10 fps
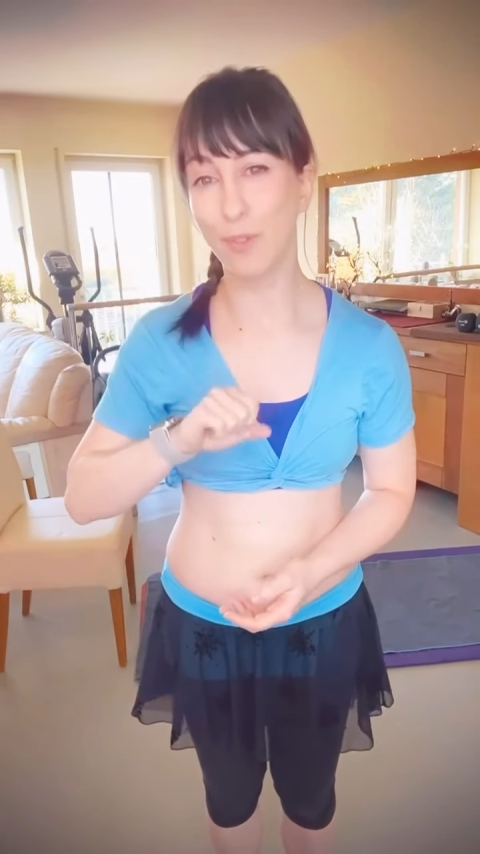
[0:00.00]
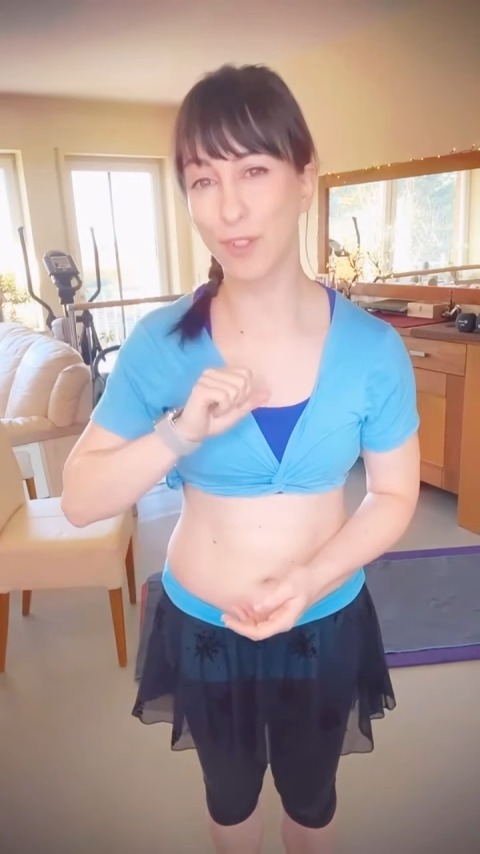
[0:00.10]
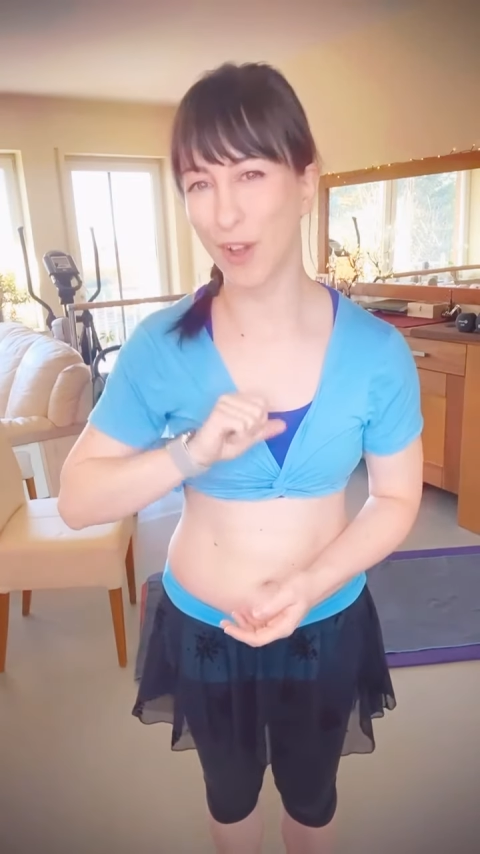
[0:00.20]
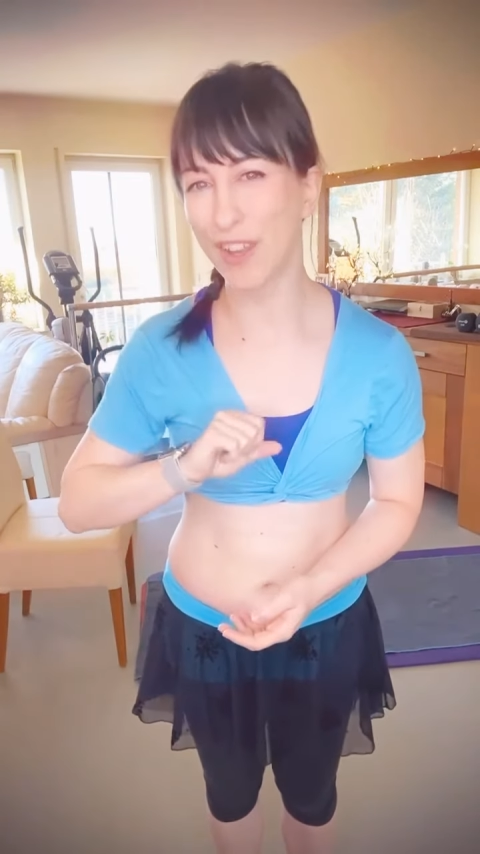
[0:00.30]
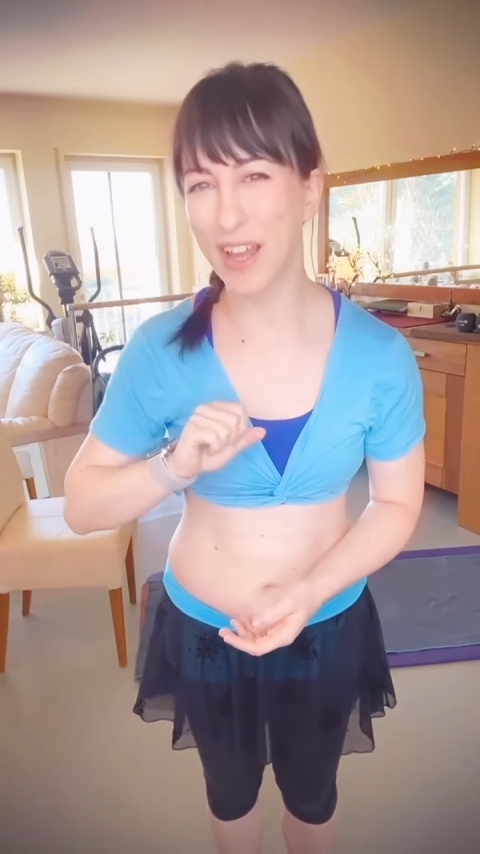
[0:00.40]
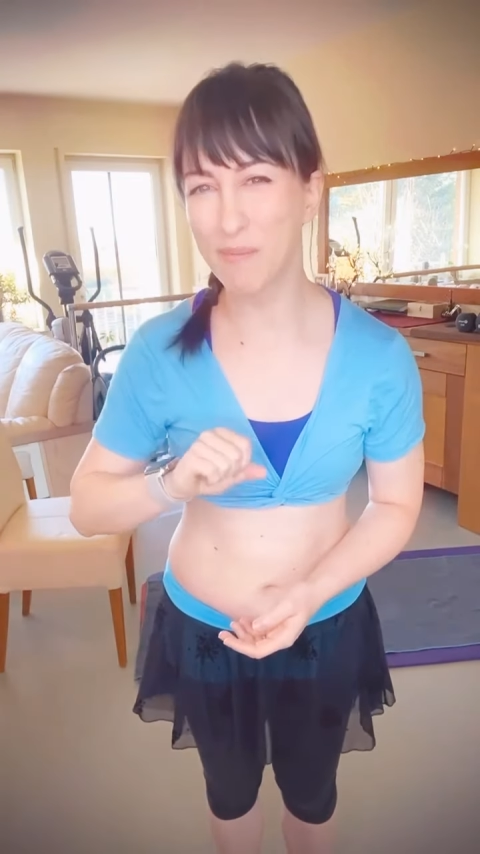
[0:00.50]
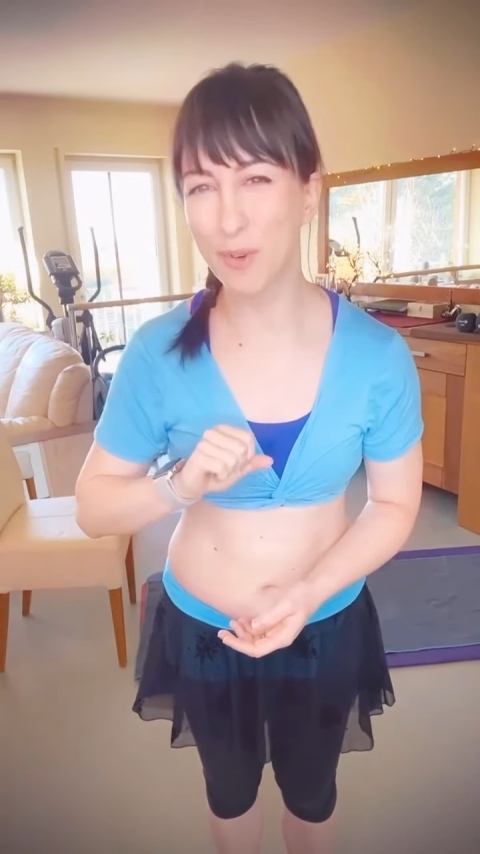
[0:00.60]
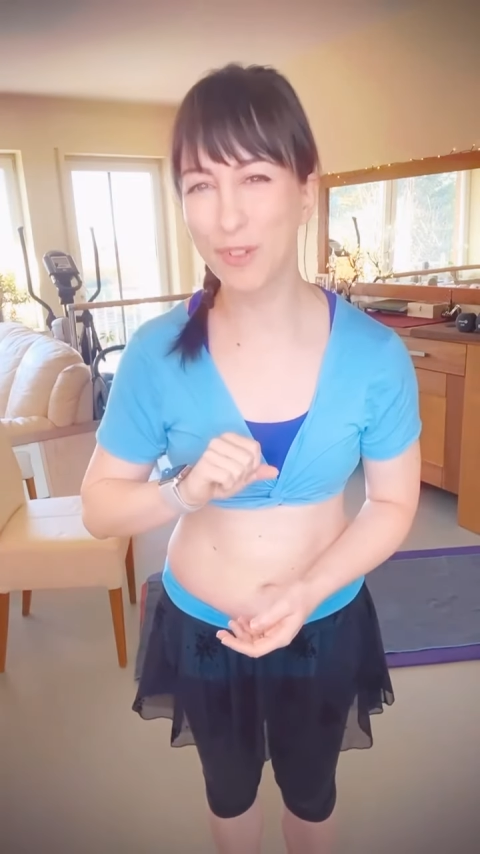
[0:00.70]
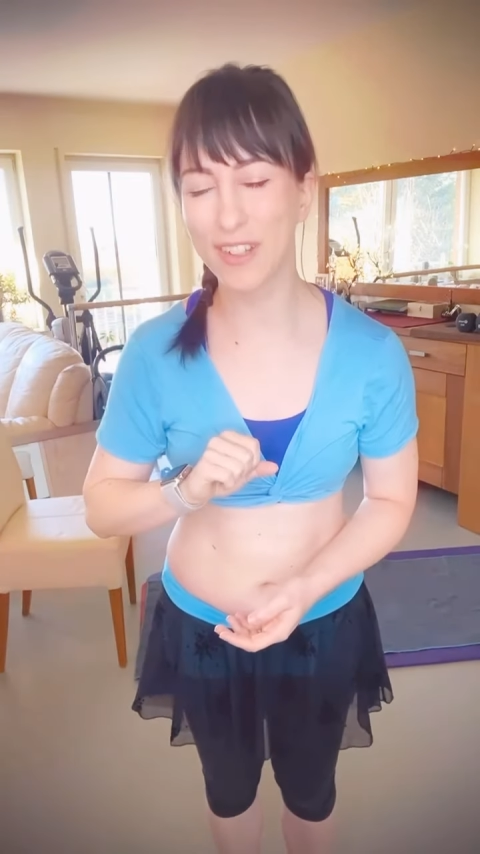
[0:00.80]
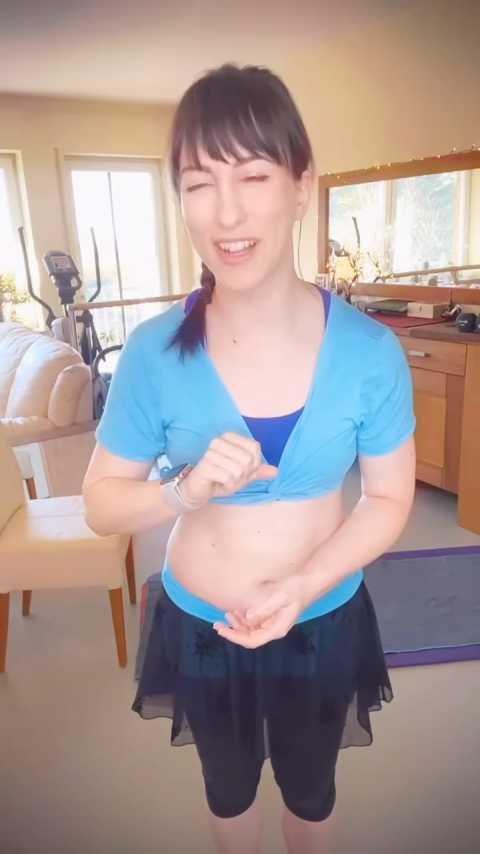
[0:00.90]
online Boost
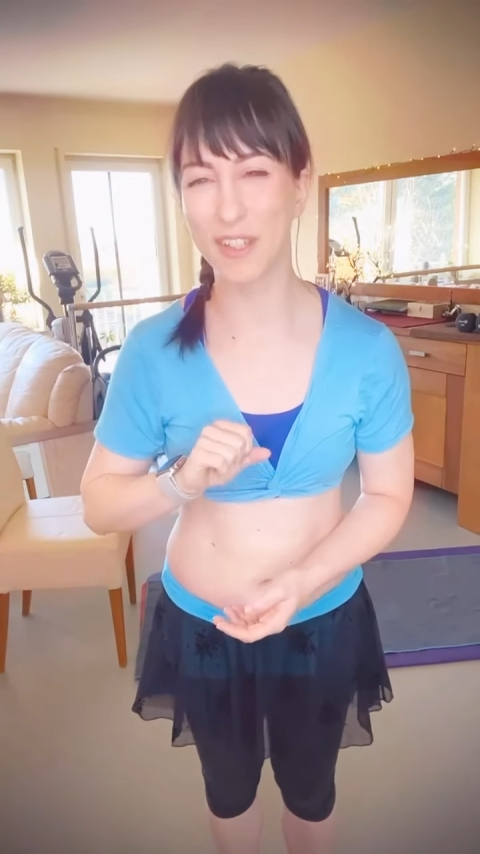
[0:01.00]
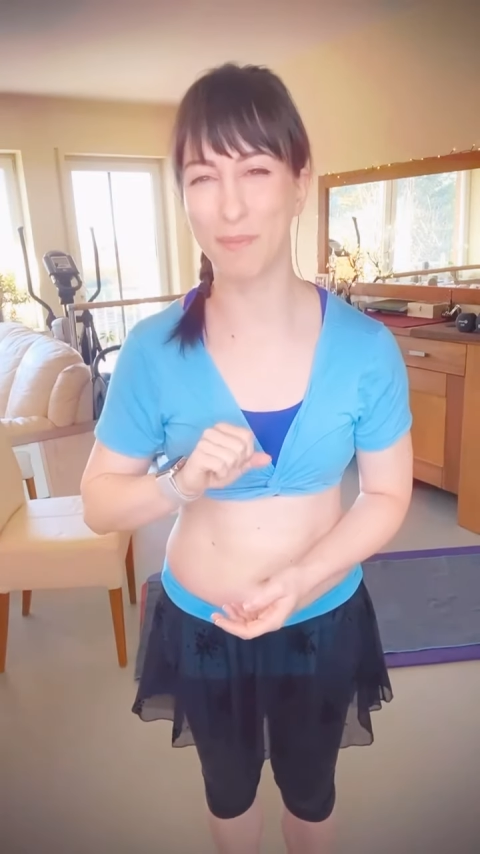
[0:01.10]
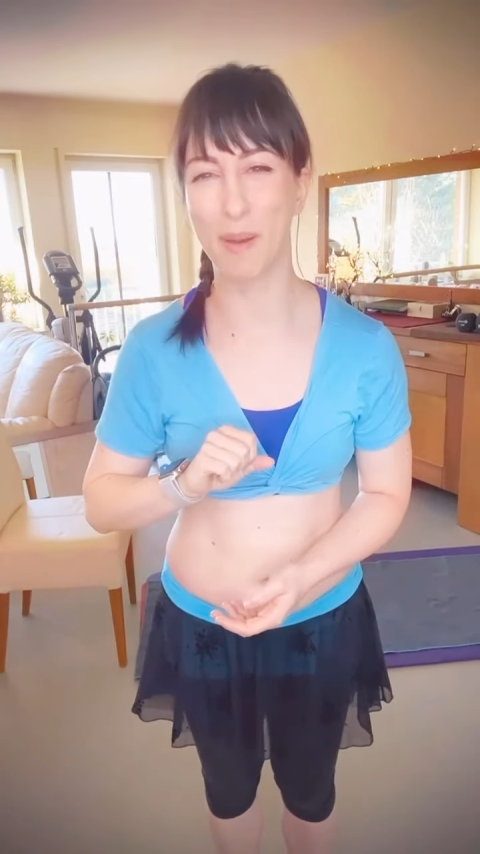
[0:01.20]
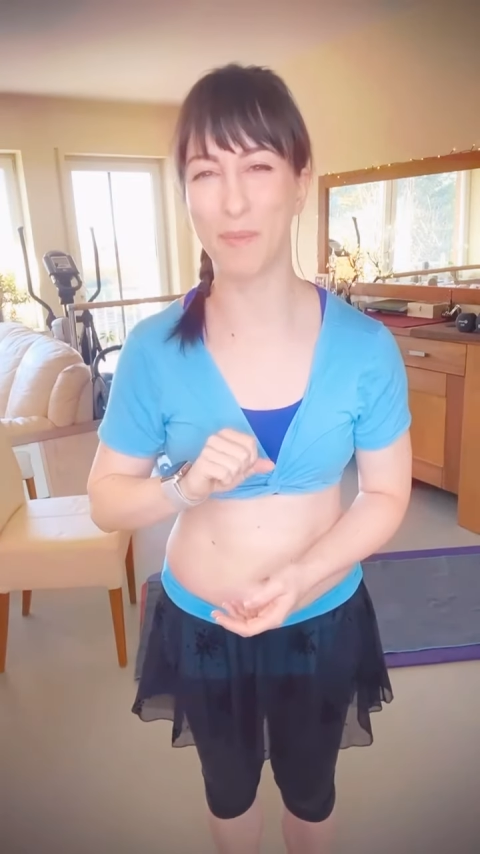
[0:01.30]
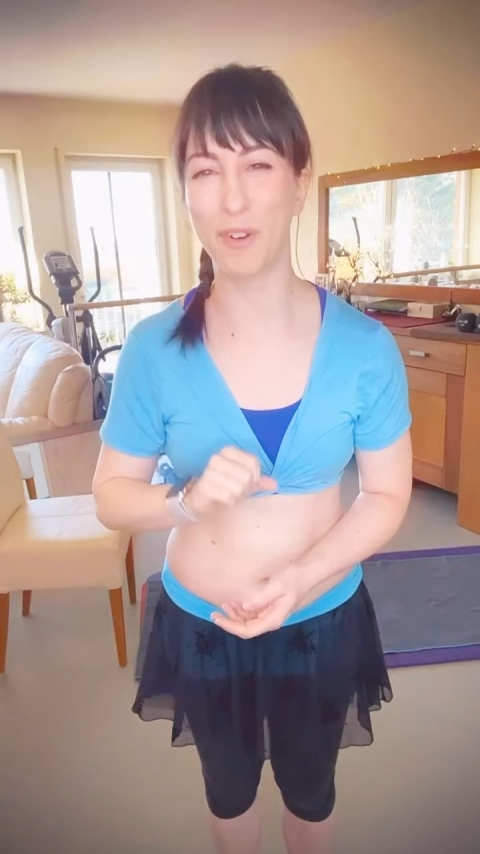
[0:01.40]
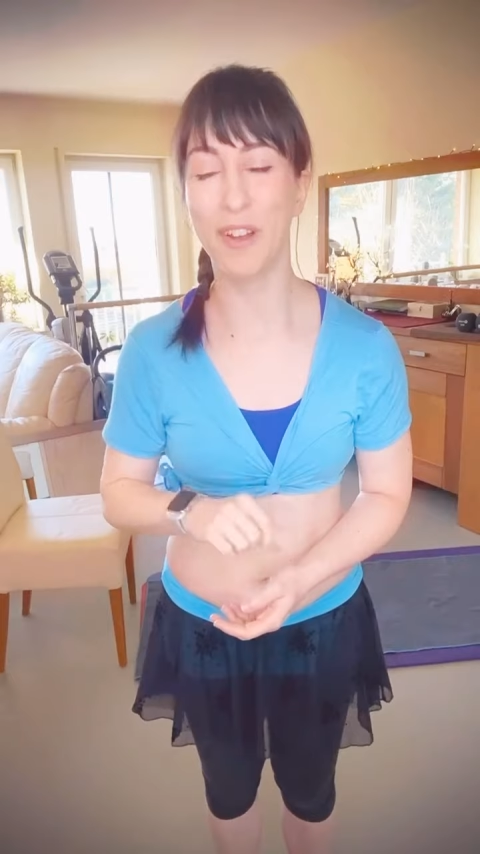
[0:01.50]
class member,